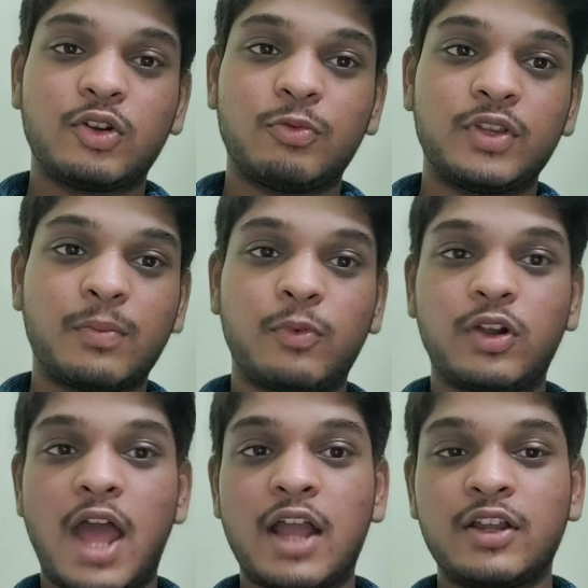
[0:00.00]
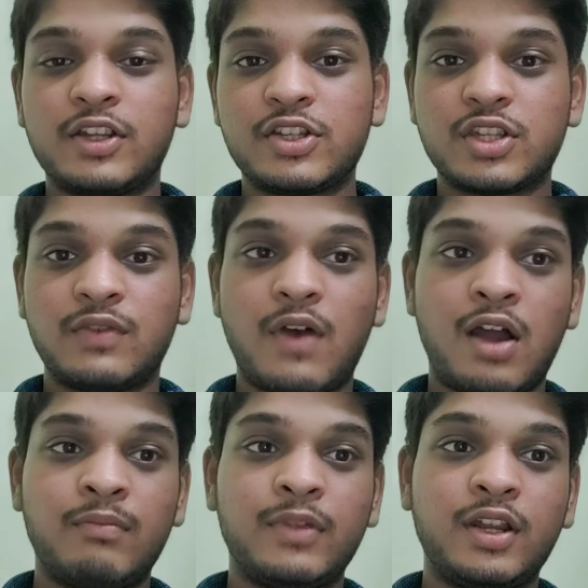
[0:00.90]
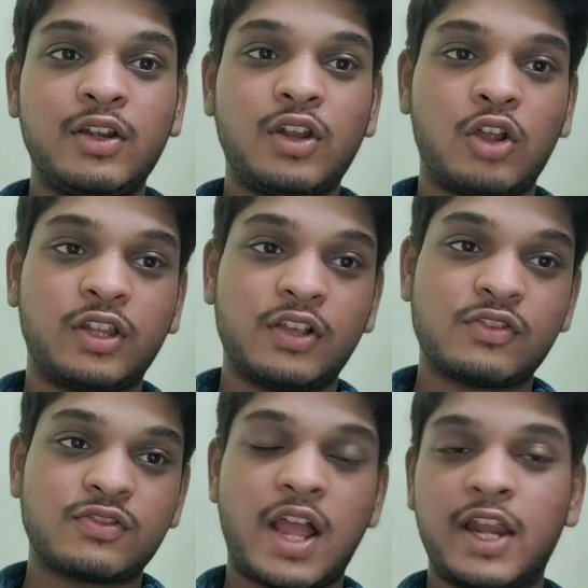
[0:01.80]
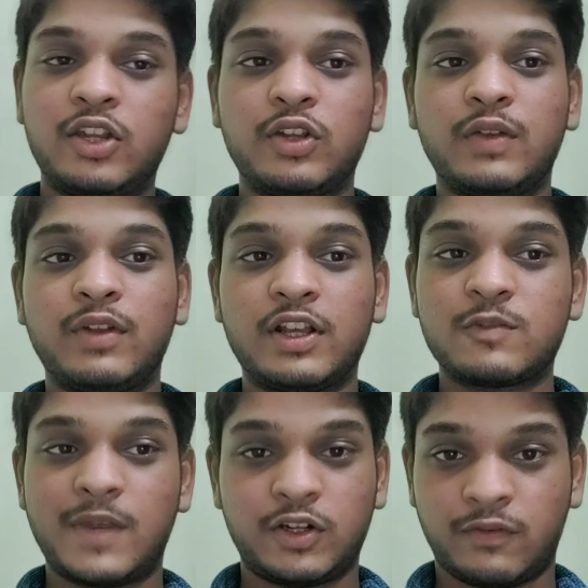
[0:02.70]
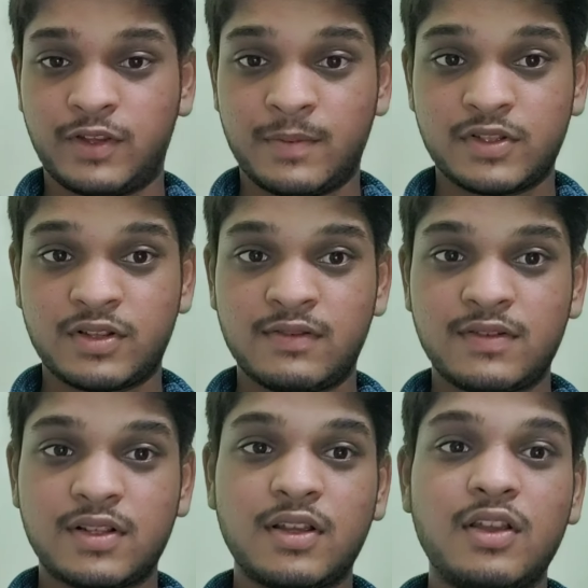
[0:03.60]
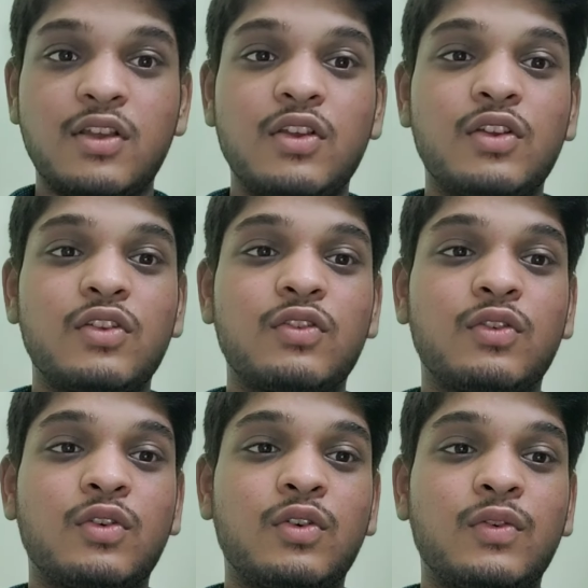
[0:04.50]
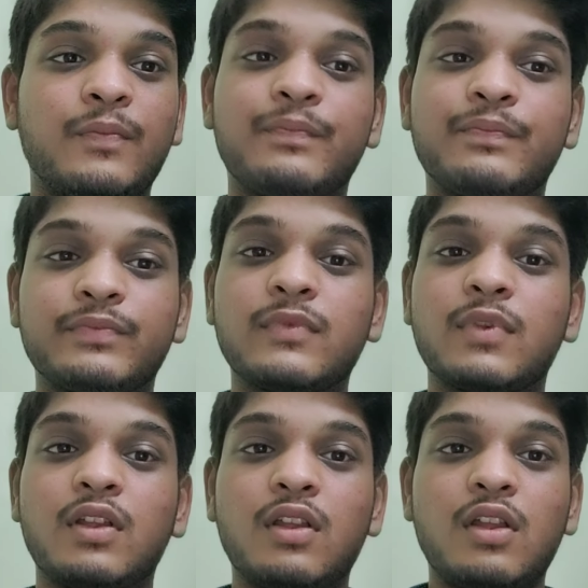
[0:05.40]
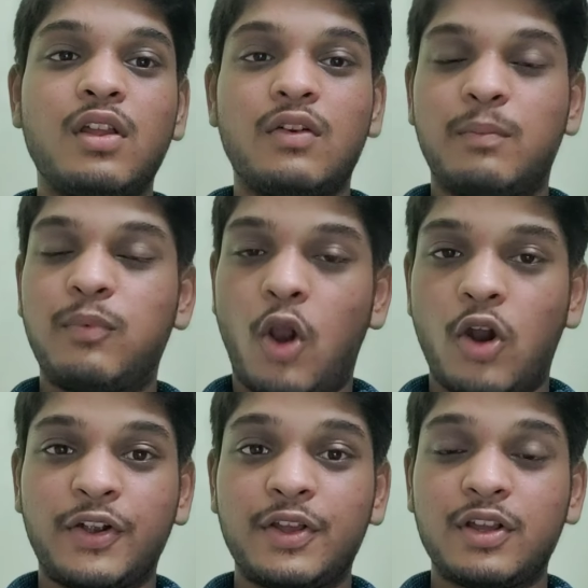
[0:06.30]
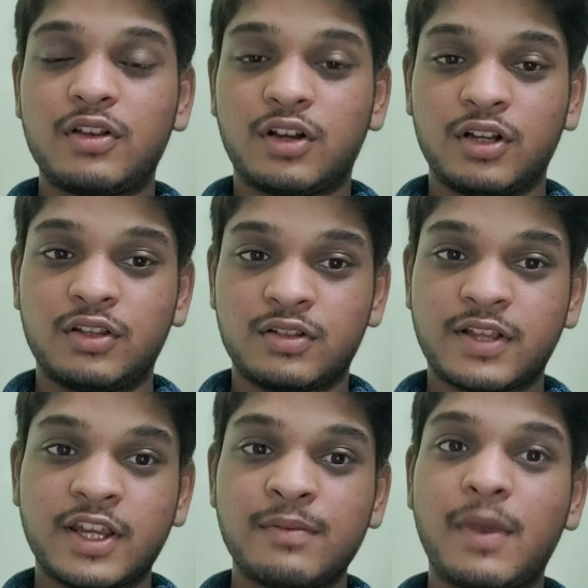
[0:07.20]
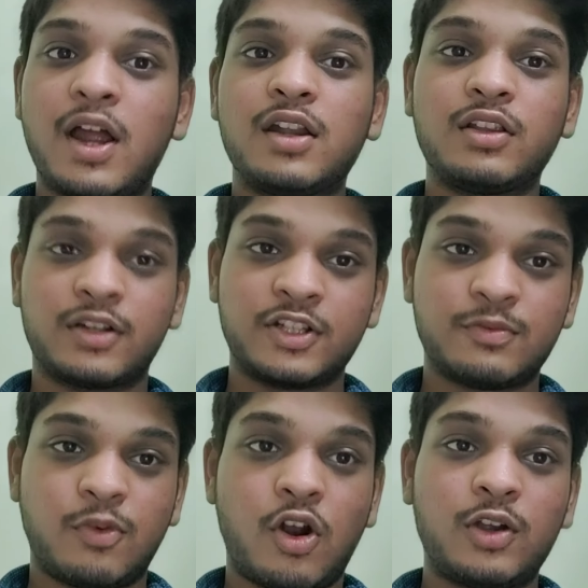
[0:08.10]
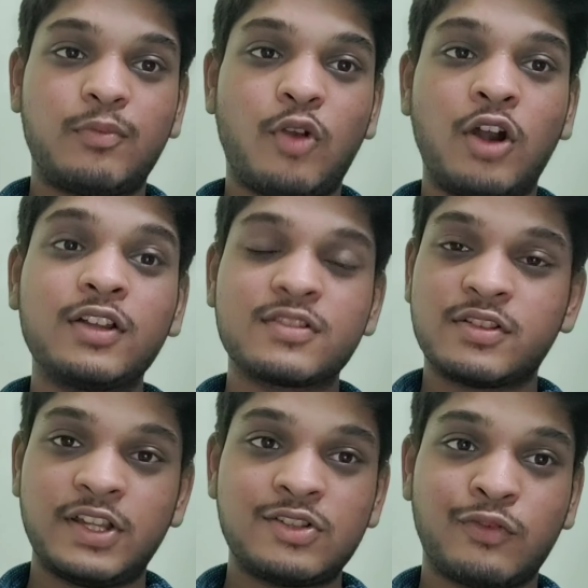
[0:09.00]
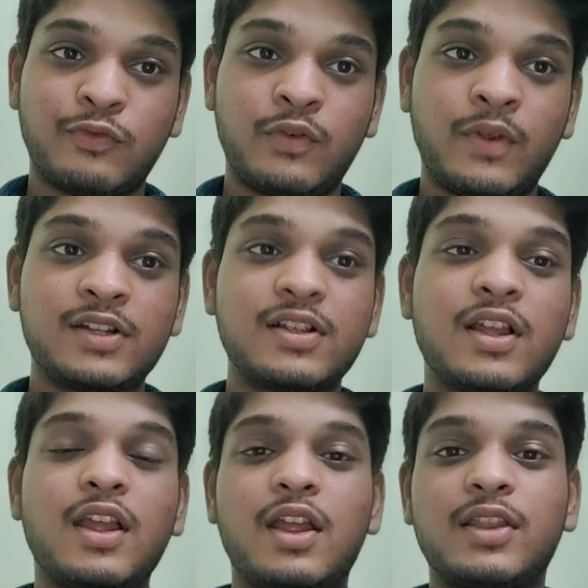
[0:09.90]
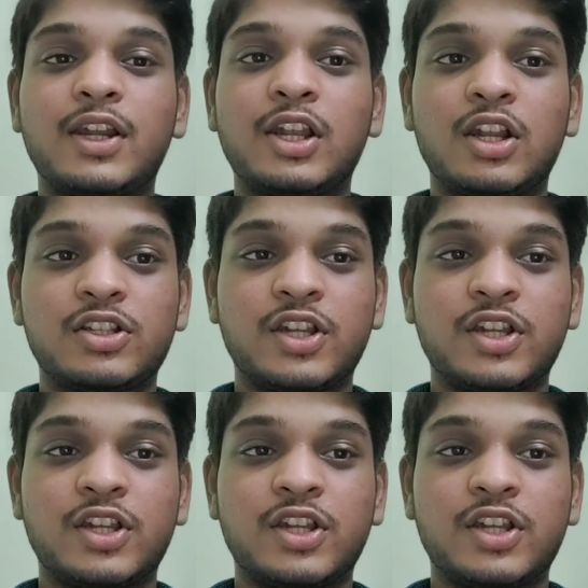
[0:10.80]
It could be the protagonist, environment, or their society, or even aspect of themselves. So plot. The second part, that is plot. Plot is a series of events that